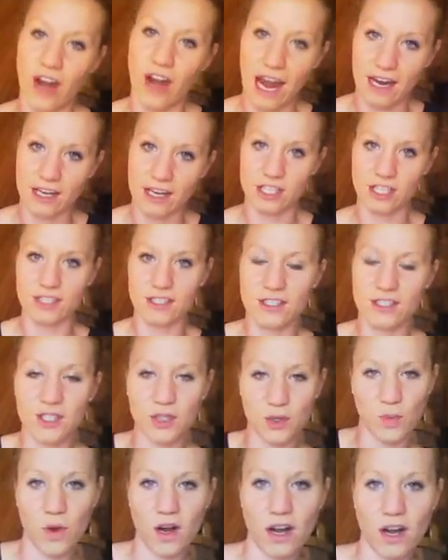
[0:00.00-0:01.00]
fractions
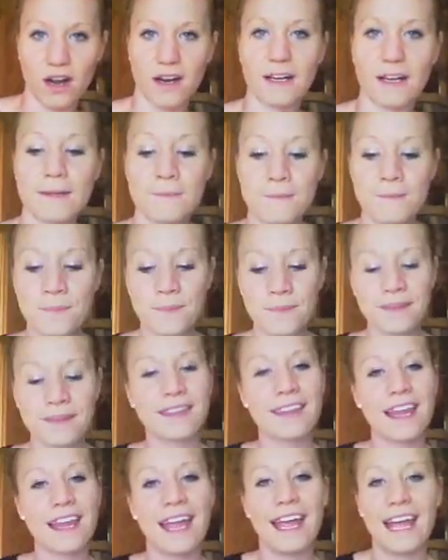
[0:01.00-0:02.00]
to work.
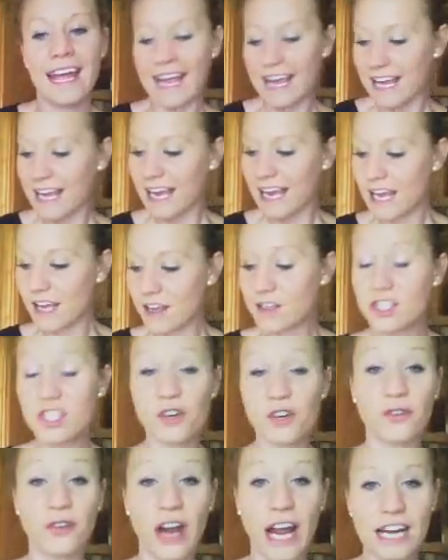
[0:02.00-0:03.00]

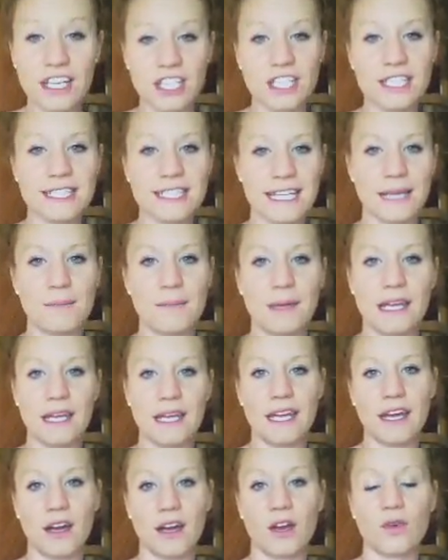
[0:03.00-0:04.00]
So fractions can
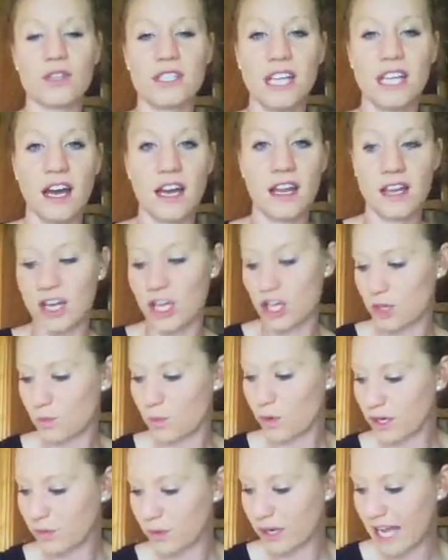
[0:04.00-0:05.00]
be done
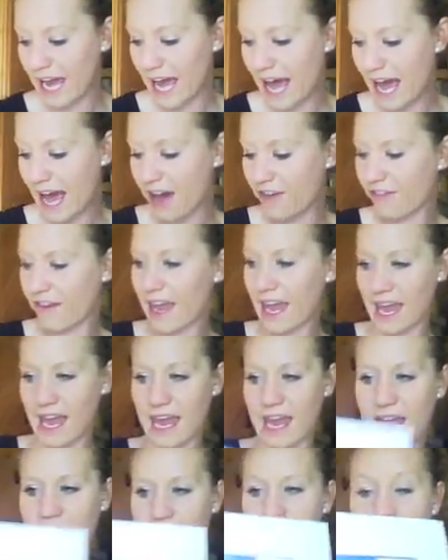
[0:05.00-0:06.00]
when we have
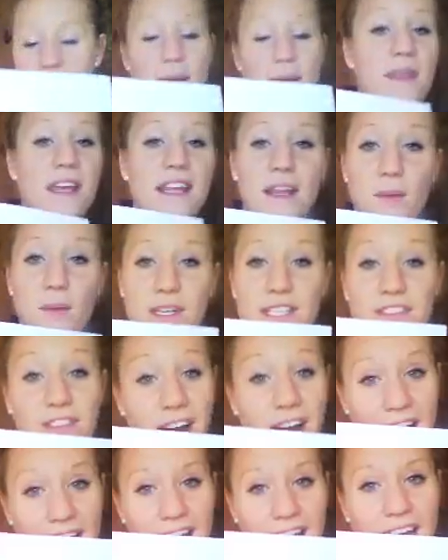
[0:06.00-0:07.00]
something that we're
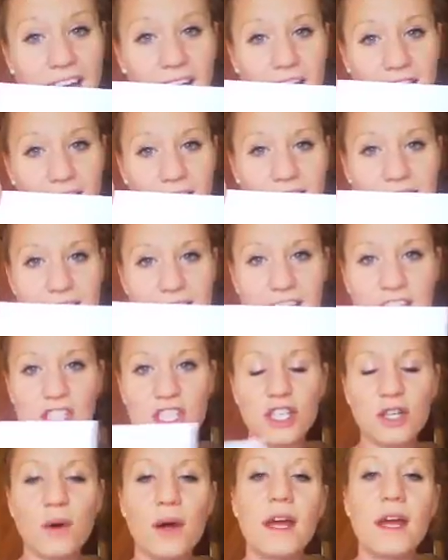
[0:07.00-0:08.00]
dividing things
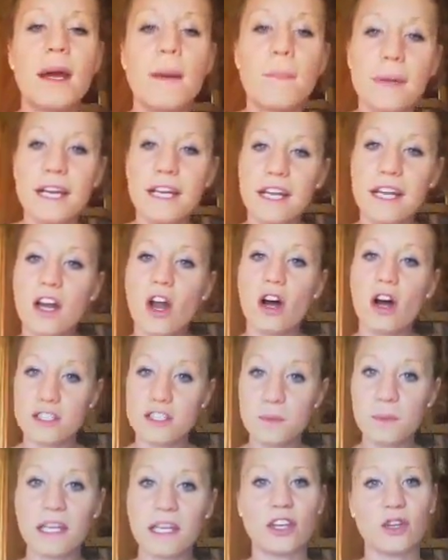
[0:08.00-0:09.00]
into, but it can
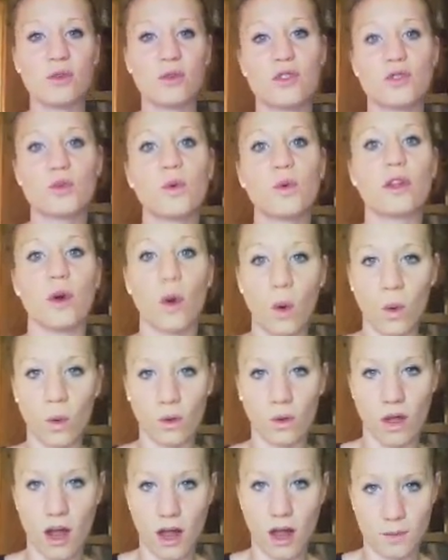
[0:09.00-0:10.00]
also be used with
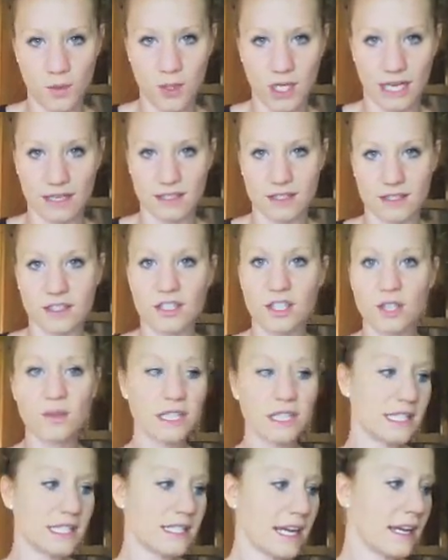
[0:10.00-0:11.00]
whole objects. So
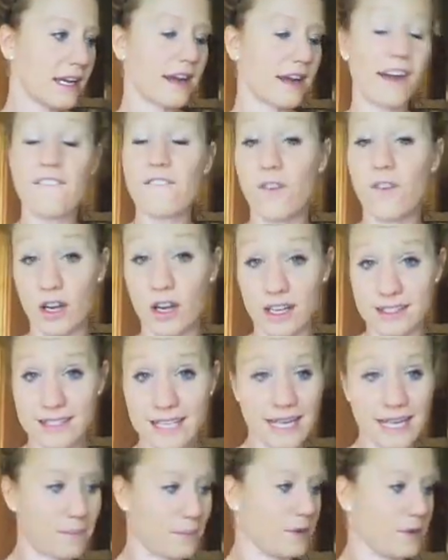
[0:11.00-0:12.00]
let's say, for
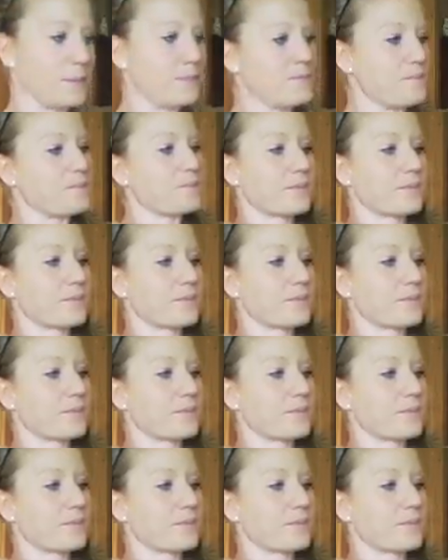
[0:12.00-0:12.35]
example,